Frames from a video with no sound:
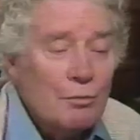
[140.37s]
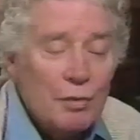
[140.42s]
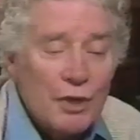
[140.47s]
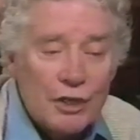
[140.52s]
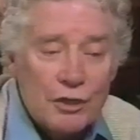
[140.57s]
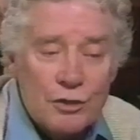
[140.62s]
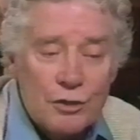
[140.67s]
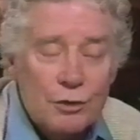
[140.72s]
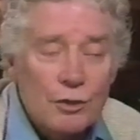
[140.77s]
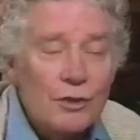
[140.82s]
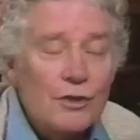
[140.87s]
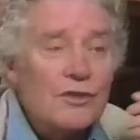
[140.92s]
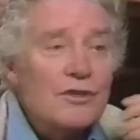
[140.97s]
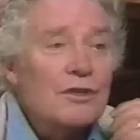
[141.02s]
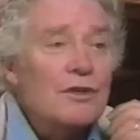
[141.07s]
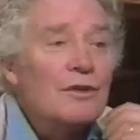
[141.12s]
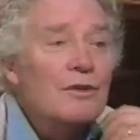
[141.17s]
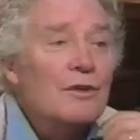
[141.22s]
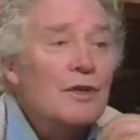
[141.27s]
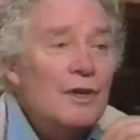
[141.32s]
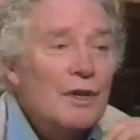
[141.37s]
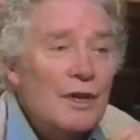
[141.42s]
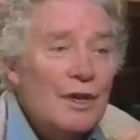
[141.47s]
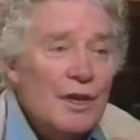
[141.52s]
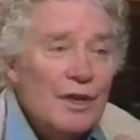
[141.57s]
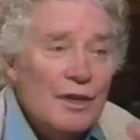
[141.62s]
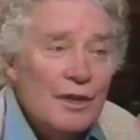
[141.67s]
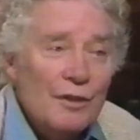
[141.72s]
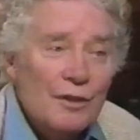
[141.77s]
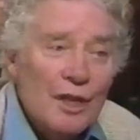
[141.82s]
pictures, and
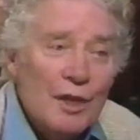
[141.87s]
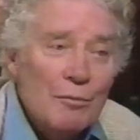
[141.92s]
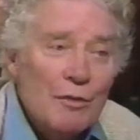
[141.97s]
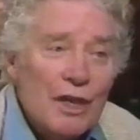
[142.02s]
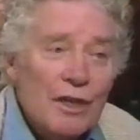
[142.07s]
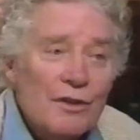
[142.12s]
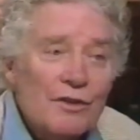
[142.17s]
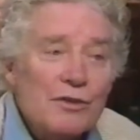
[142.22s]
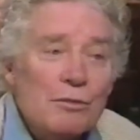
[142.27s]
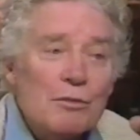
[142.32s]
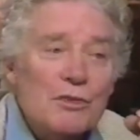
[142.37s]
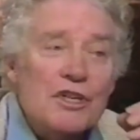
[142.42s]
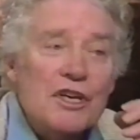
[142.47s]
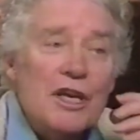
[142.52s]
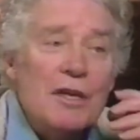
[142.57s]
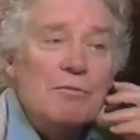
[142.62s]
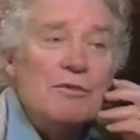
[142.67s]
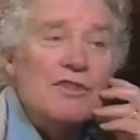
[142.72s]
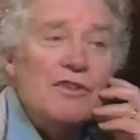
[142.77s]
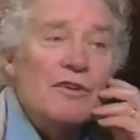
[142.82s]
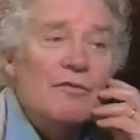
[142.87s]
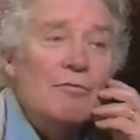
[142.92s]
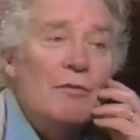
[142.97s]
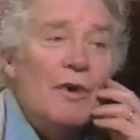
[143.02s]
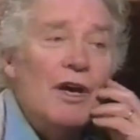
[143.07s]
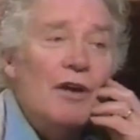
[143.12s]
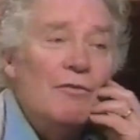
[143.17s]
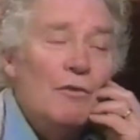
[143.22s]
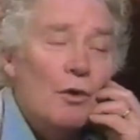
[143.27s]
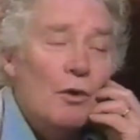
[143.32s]
they made some tapes of
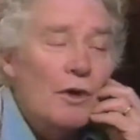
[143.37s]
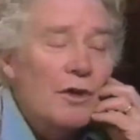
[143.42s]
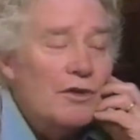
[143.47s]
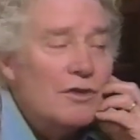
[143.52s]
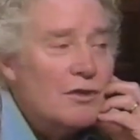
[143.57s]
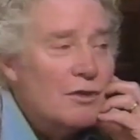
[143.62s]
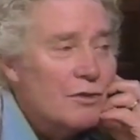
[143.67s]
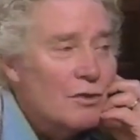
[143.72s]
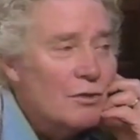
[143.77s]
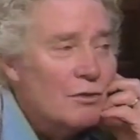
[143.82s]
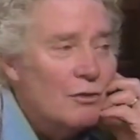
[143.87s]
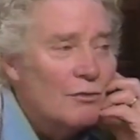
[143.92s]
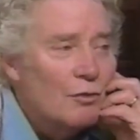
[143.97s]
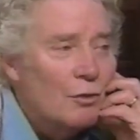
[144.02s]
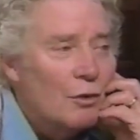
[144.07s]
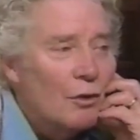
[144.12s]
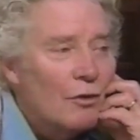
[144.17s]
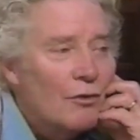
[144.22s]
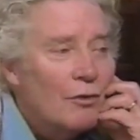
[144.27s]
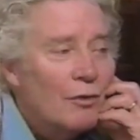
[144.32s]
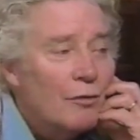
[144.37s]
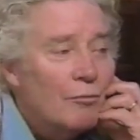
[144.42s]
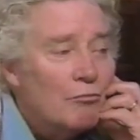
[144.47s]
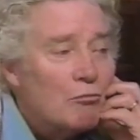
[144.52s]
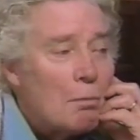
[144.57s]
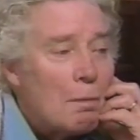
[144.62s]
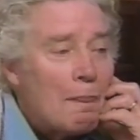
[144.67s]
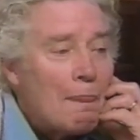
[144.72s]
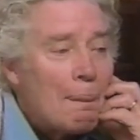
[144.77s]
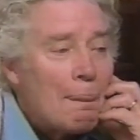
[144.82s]
my voice and so forth. And
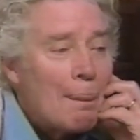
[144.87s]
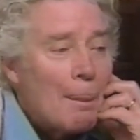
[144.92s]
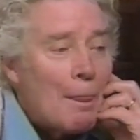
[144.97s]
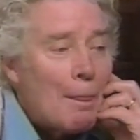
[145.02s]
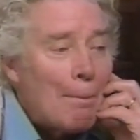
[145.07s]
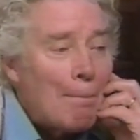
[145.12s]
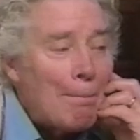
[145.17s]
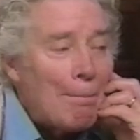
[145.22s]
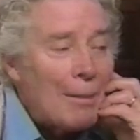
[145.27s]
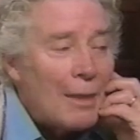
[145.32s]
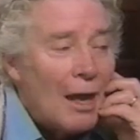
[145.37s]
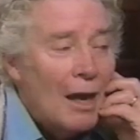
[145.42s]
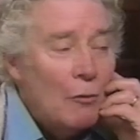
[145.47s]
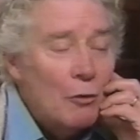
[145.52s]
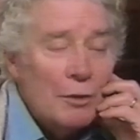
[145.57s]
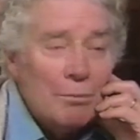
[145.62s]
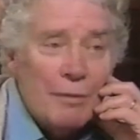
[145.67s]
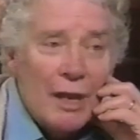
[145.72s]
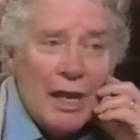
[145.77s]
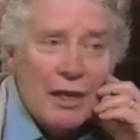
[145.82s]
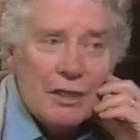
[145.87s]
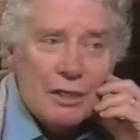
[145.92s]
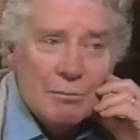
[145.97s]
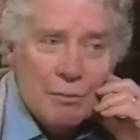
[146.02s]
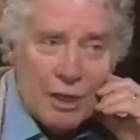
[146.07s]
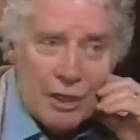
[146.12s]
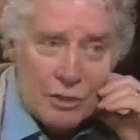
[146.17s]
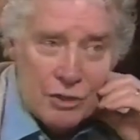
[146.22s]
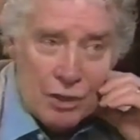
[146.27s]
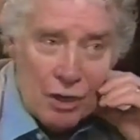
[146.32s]
I went back to
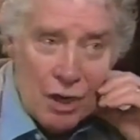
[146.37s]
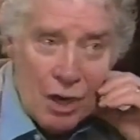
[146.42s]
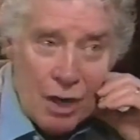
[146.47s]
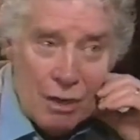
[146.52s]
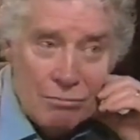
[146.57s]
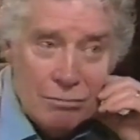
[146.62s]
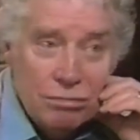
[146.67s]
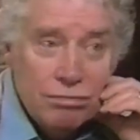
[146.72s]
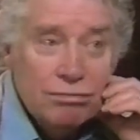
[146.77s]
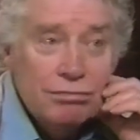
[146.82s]
my job,